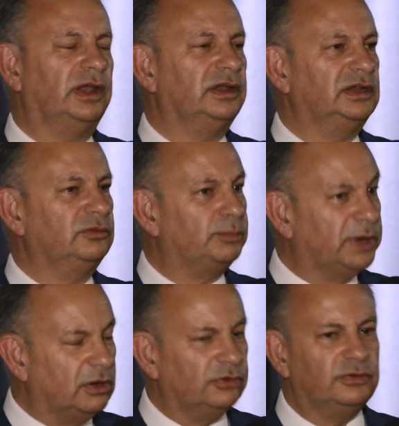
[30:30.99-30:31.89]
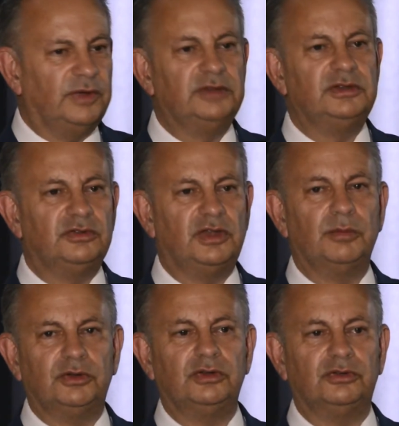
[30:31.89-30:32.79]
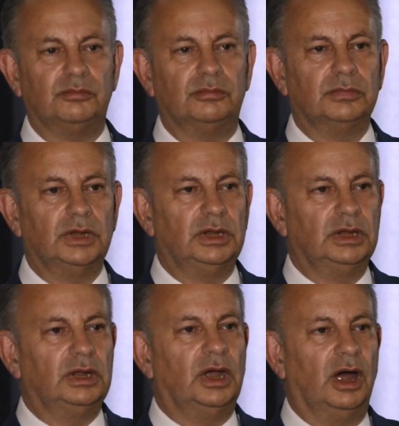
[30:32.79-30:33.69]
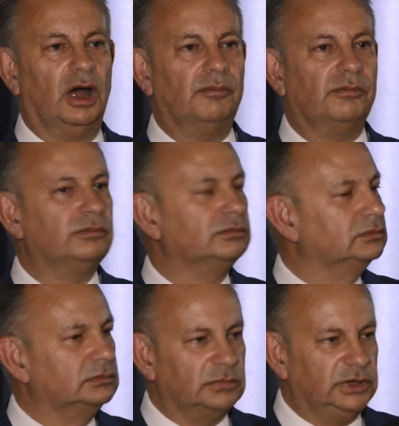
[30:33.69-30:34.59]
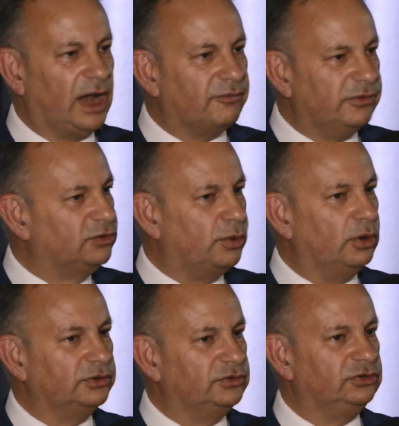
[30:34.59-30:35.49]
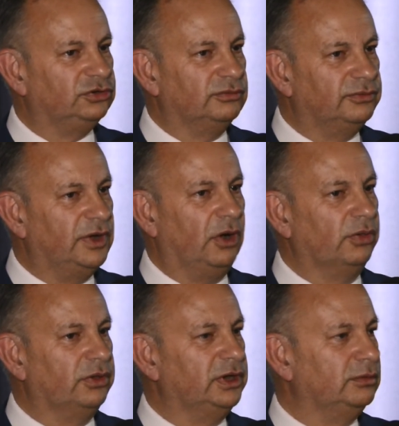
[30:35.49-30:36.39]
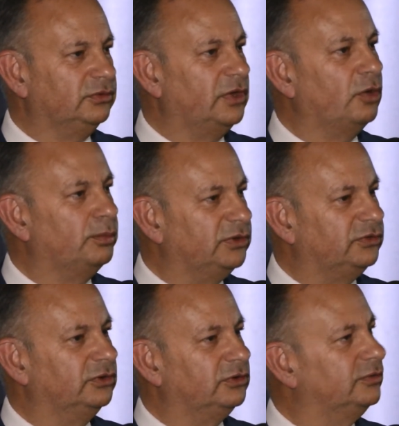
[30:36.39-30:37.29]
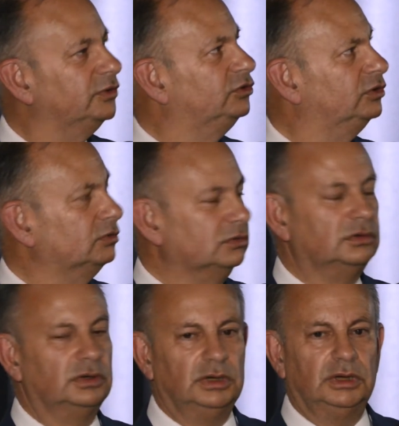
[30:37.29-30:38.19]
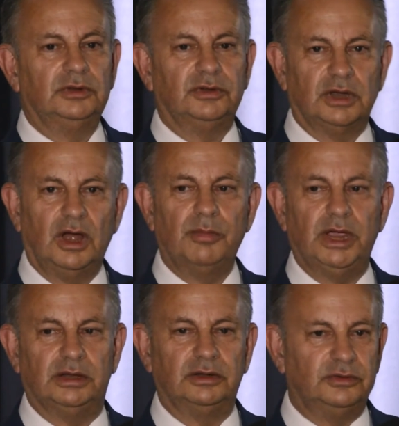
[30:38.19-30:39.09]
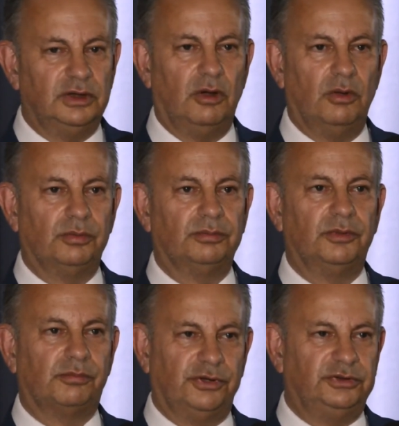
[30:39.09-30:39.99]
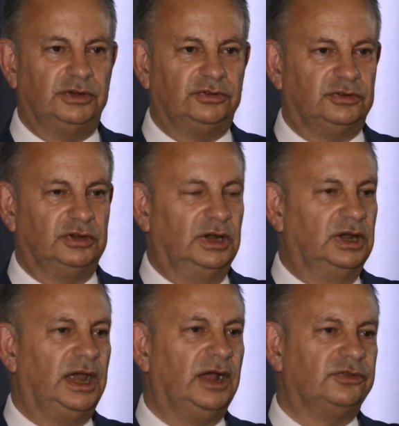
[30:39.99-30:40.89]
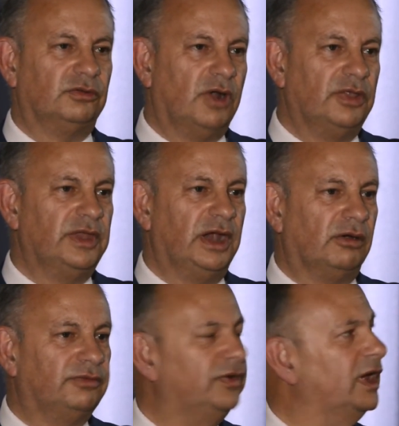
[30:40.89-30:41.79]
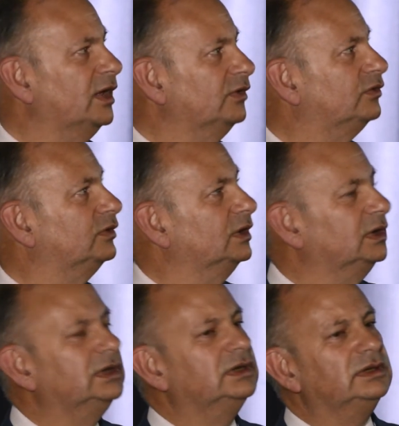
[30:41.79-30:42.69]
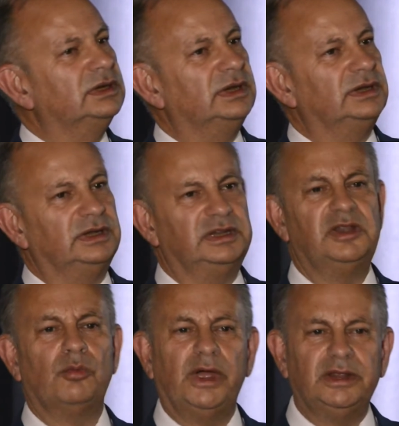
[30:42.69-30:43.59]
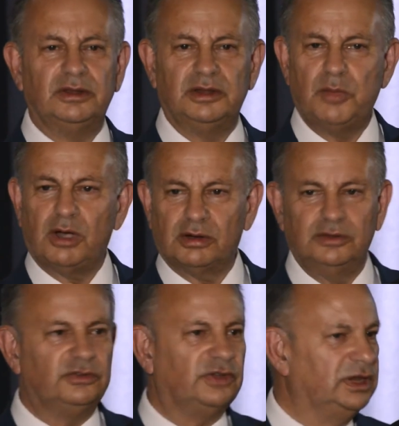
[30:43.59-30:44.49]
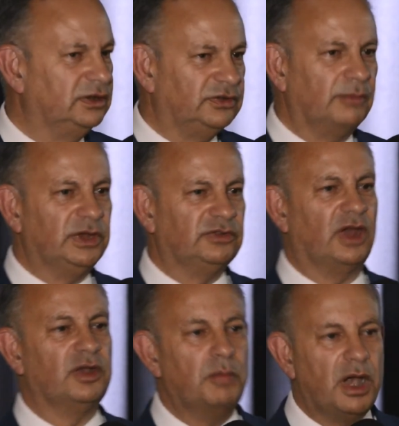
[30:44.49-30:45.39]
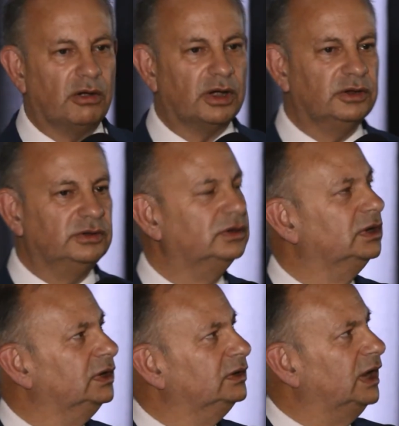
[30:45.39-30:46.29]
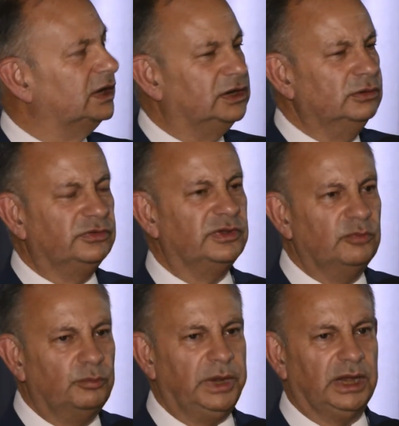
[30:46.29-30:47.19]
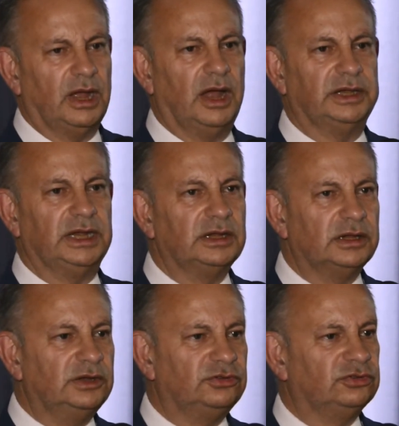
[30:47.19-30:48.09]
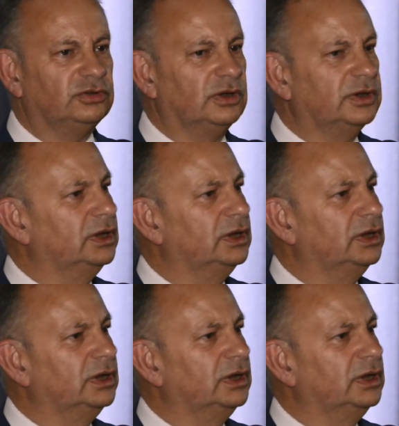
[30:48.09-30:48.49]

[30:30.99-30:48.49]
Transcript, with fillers: It was because of anti-Semitism. Um, the average politician felt that it was no business of a Jew to come in and tell the British how to run their affairs. And in the way that the Americans say that something's un American, they accused him of being un English.